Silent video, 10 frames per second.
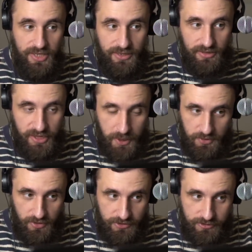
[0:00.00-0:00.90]

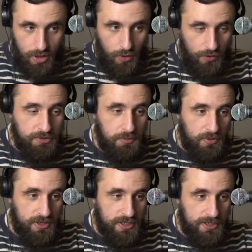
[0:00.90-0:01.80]
Liberals. Who
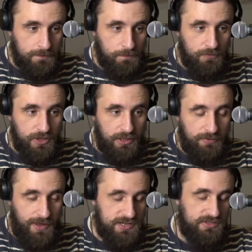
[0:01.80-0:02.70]
supported the
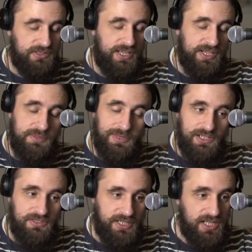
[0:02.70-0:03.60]
fascist dictatorship in
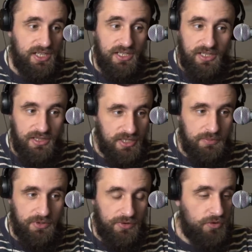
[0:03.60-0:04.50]
Argentina?
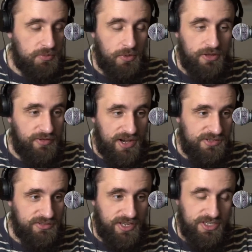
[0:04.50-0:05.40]
Liberals. Who supported the fascist
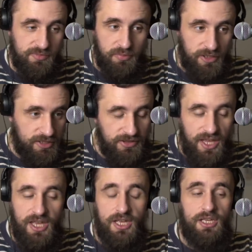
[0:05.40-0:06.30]
dictatorship in
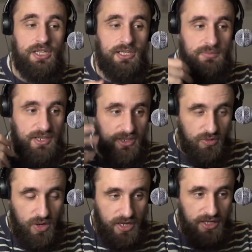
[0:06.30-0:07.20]
Bolivia, in
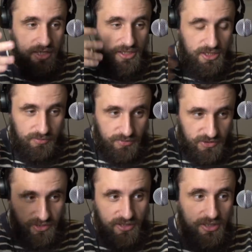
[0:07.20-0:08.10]
Paraguay, in
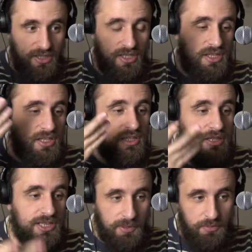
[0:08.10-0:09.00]
Brazil?
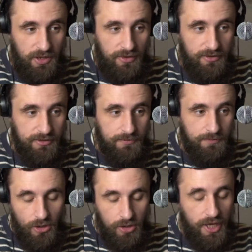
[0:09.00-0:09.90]
Liberals.
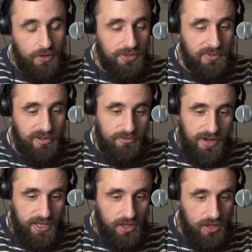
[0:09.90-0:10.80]
Yeah, who supported
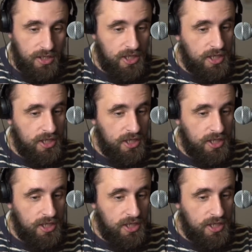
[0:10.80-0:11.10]
Franco?